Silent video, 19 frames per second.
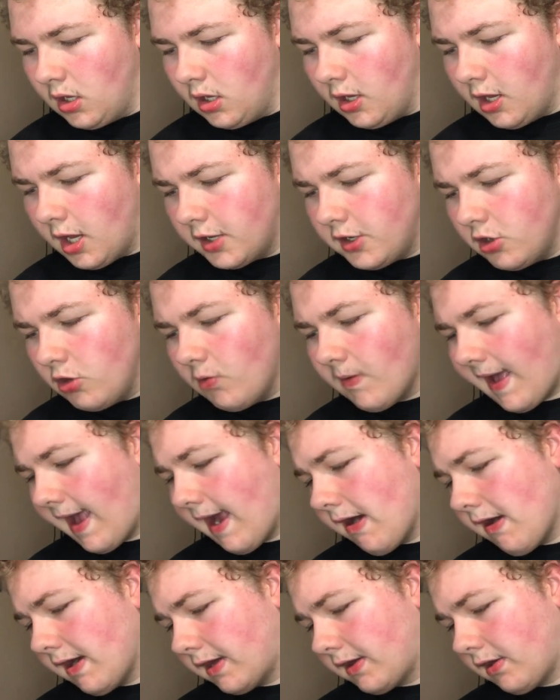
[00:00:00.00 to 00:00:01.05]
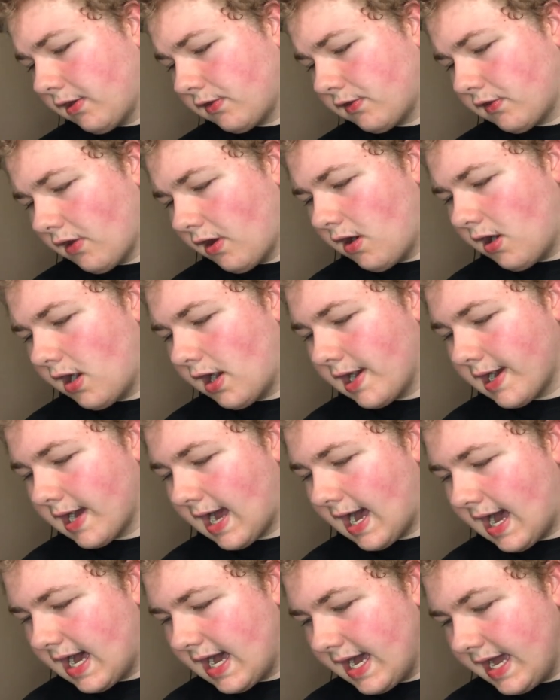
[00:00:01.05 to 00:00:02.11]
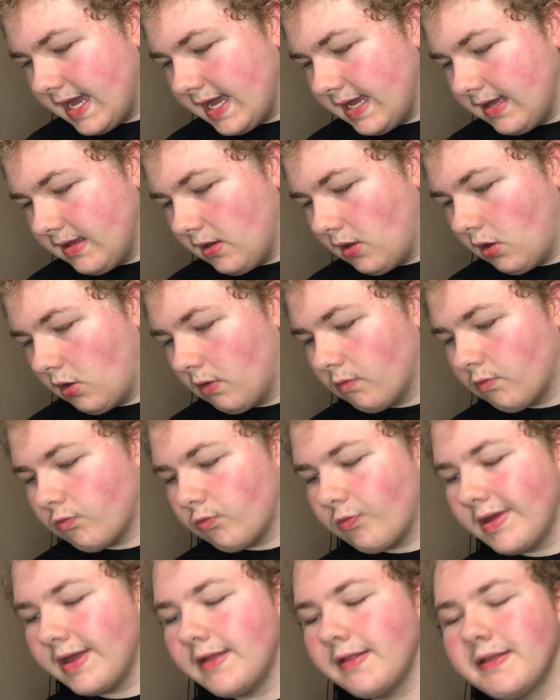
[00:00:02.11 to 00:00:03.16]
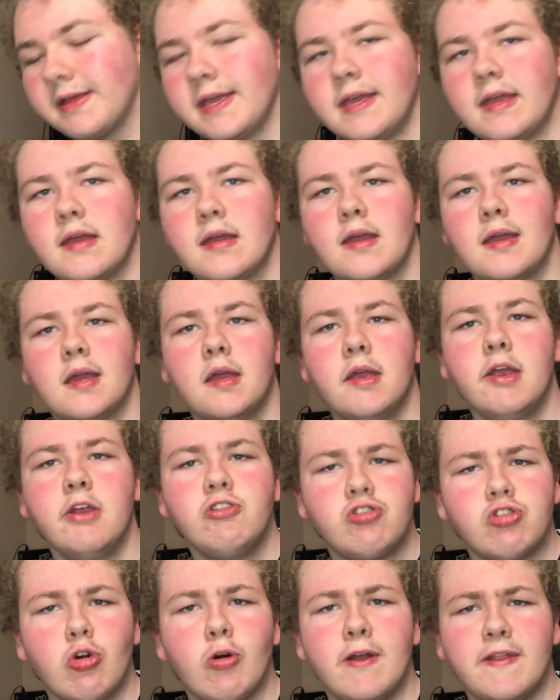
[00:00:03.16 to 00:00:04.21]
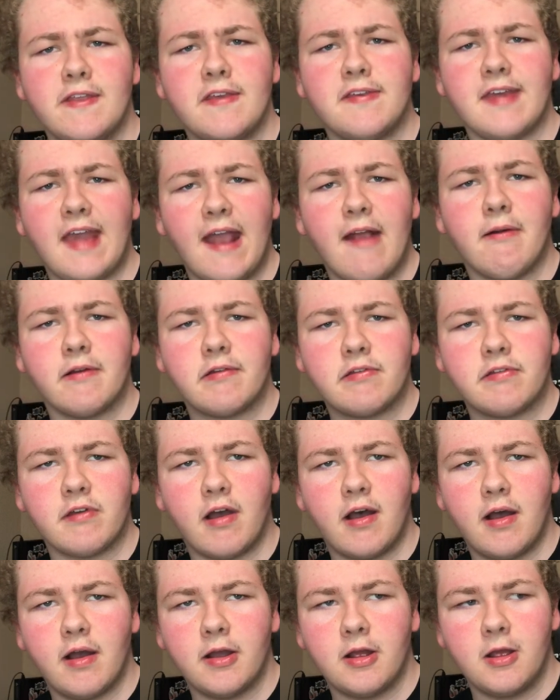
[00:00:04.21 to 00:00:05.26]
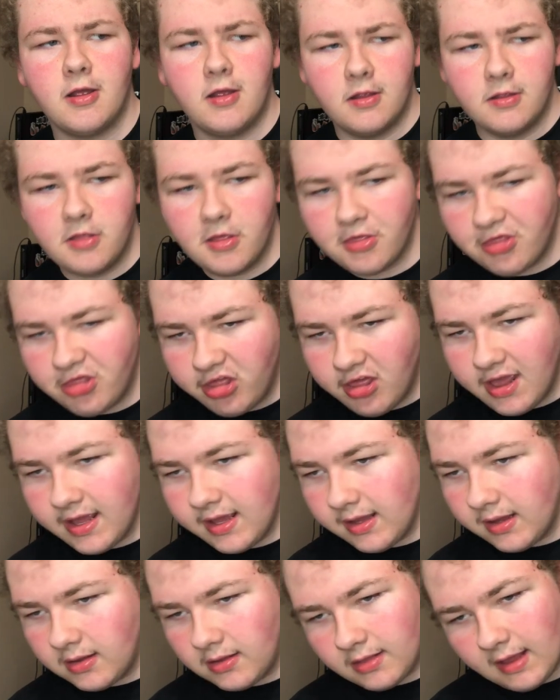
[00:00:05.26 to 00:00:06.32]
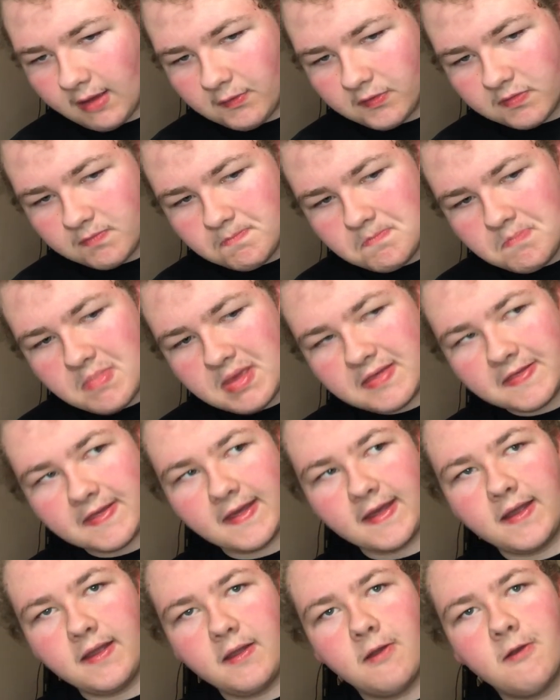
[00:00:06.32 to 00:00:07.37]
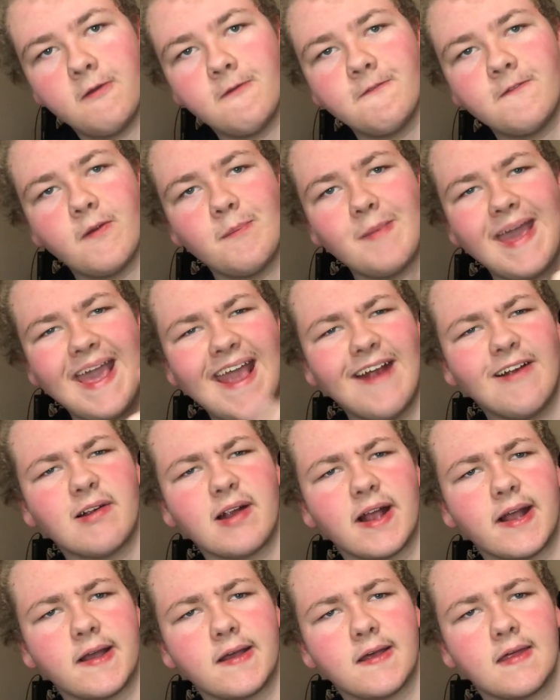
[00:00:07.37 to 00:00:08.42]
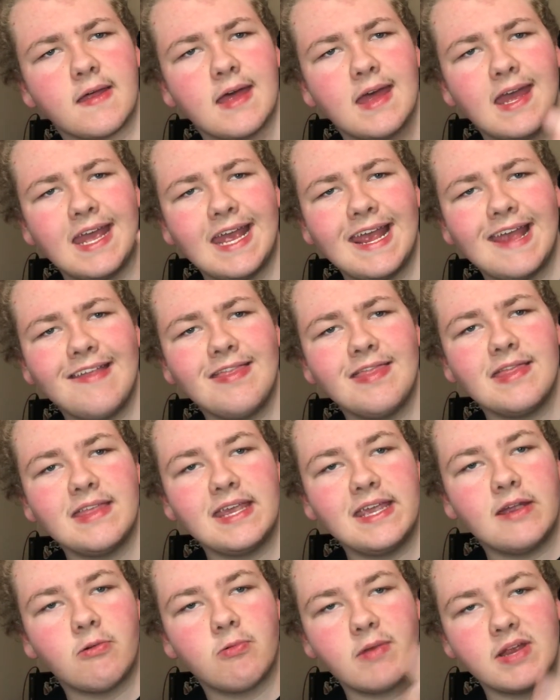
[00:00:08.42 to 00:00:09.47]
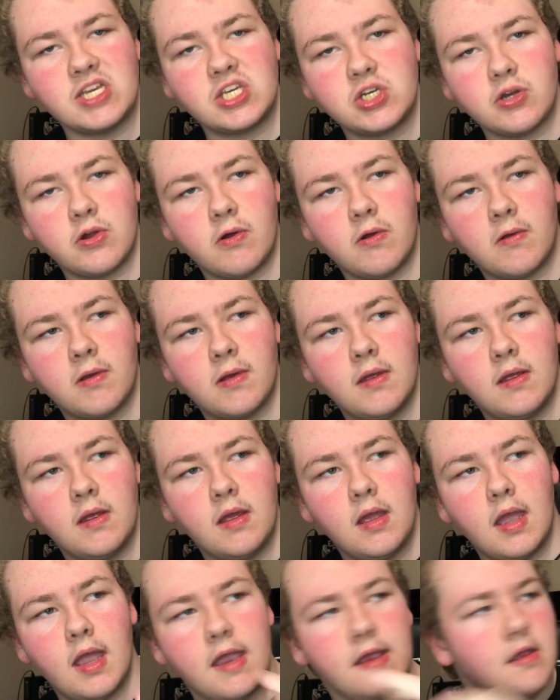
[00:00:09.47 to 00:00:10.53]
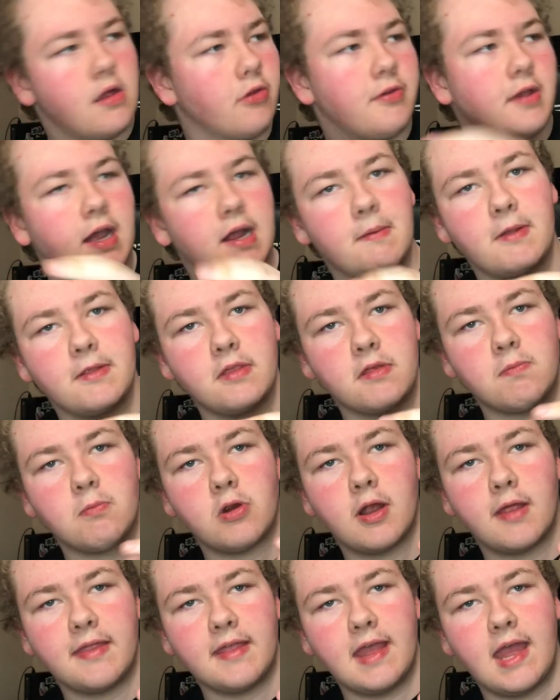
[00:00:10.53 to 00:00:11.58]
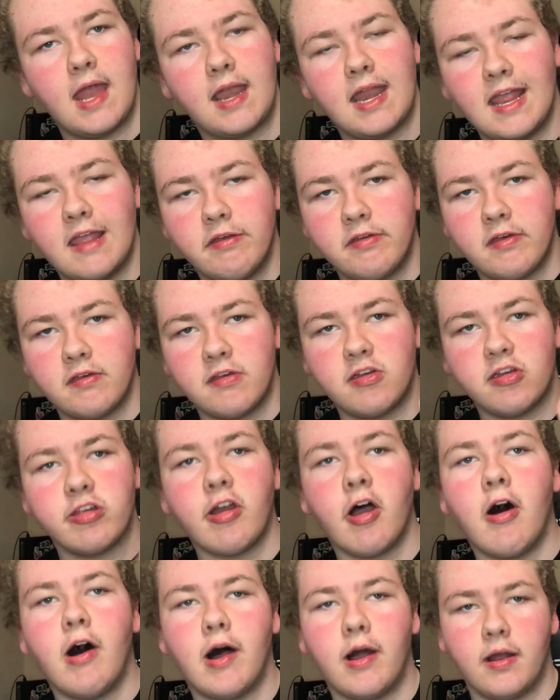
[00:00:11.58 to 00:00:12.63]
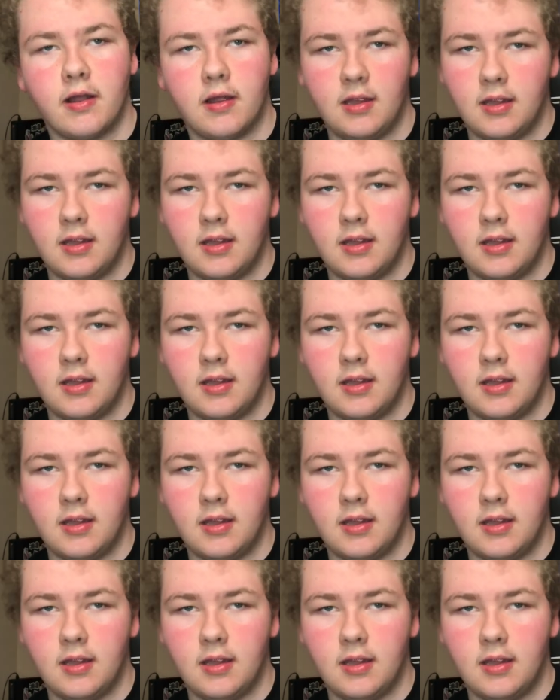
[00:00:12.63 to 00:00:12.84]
A new Eric song. I really enjoyed this Eric song. The thing that was missing from Eric in the original, and I'll talk about this more at the end, is a song.